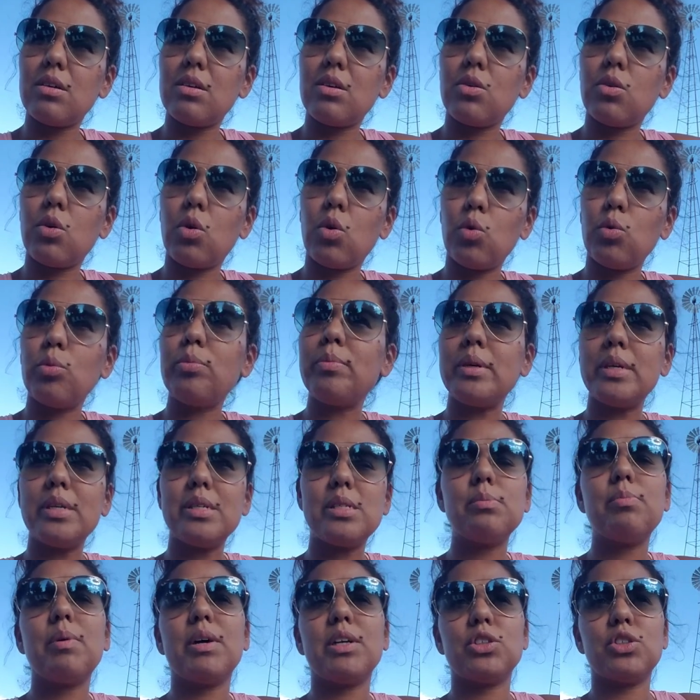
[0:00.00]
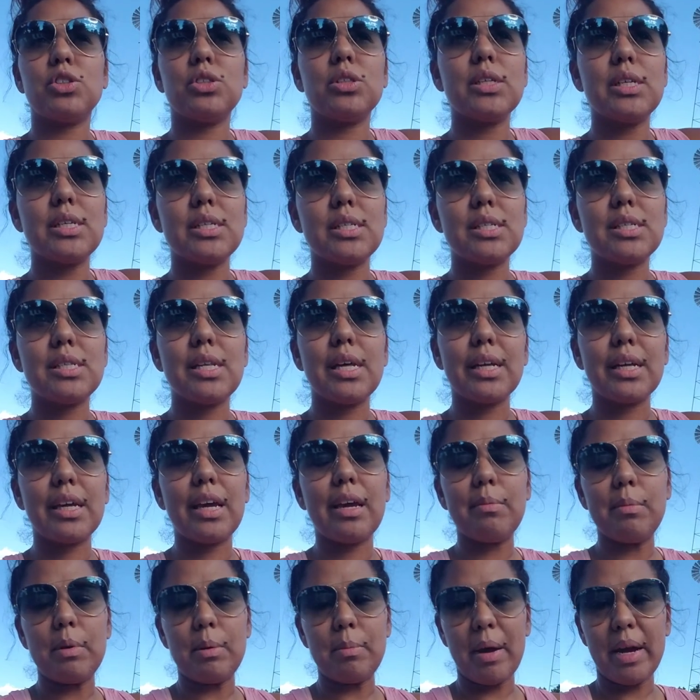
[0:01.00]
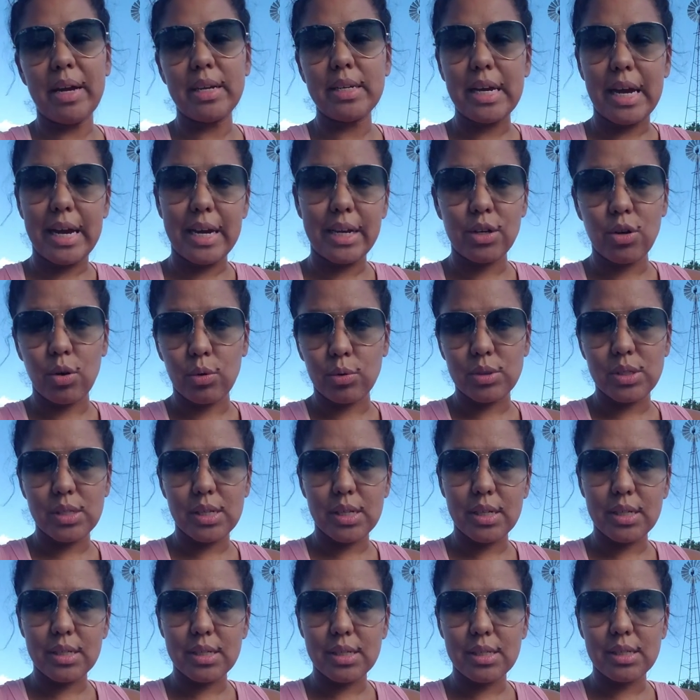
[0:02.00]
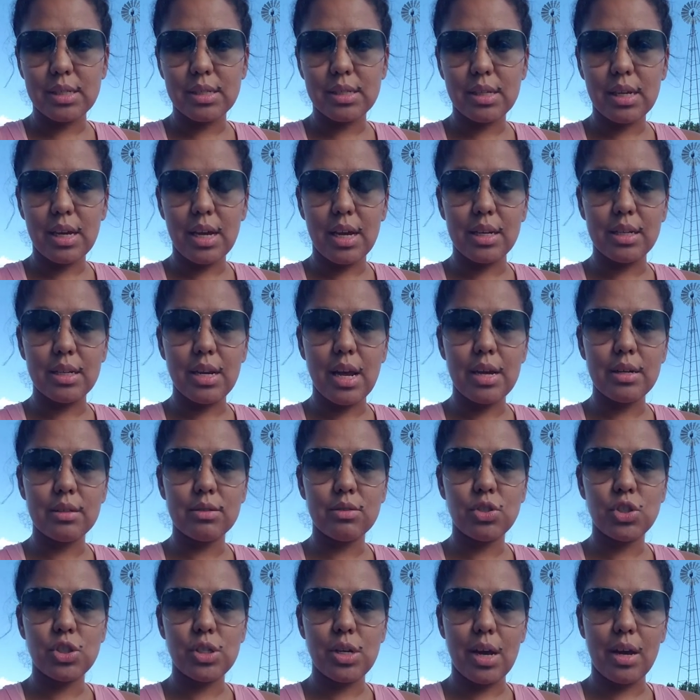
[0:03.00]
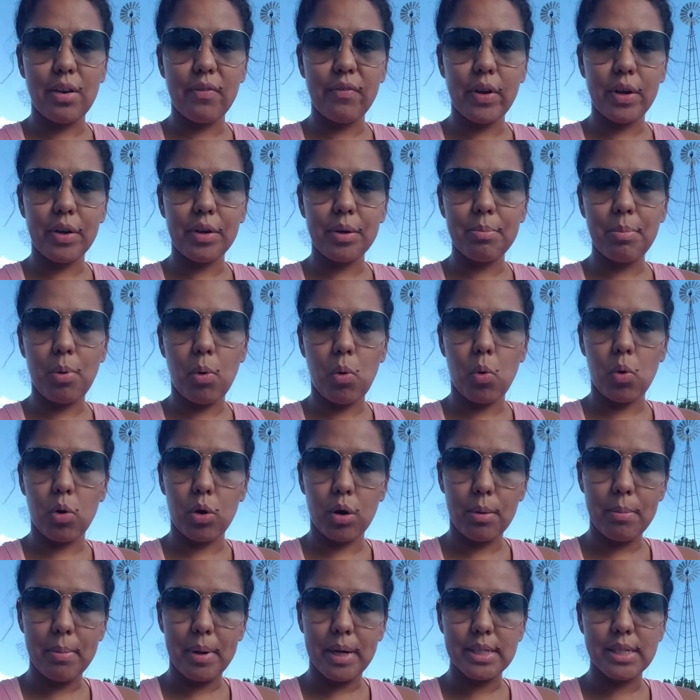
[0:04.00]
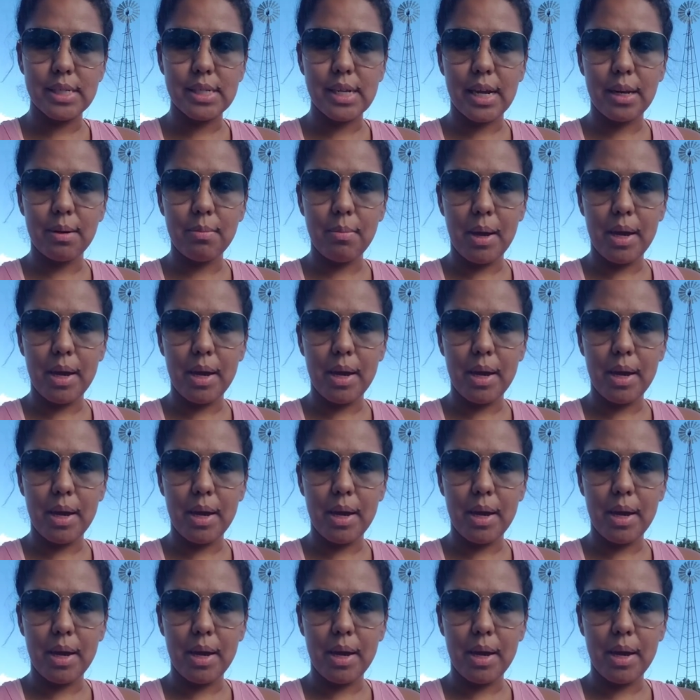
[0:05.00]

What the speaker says: OB specialist that gave me my diagnosis, and she had very poor bedside